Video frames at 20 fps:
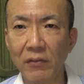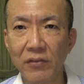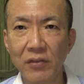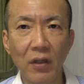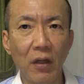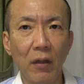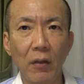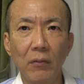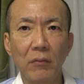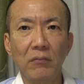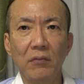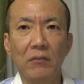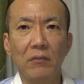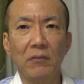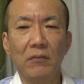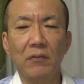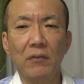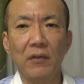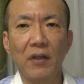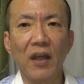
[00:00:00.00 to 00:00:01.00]
So
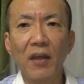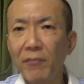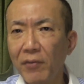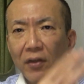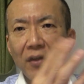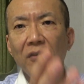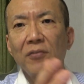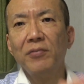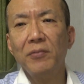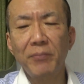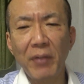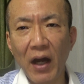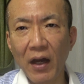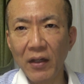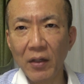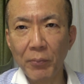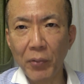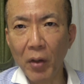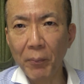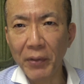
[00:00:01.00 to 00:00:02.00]
even if you buy
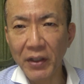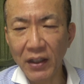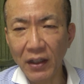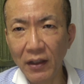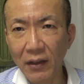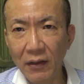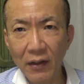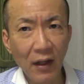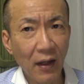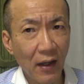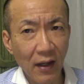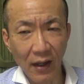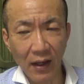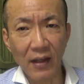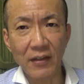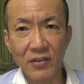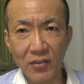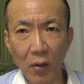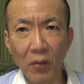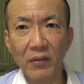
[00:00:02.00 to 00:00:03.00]
the property,
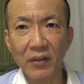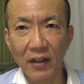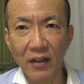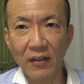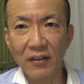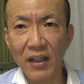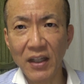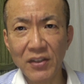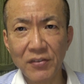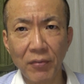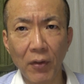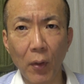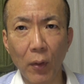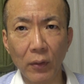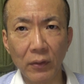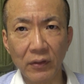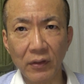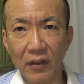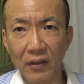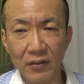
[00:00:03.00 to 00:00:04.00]
it's only a
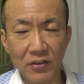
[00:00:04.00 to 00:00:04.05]
leasehold.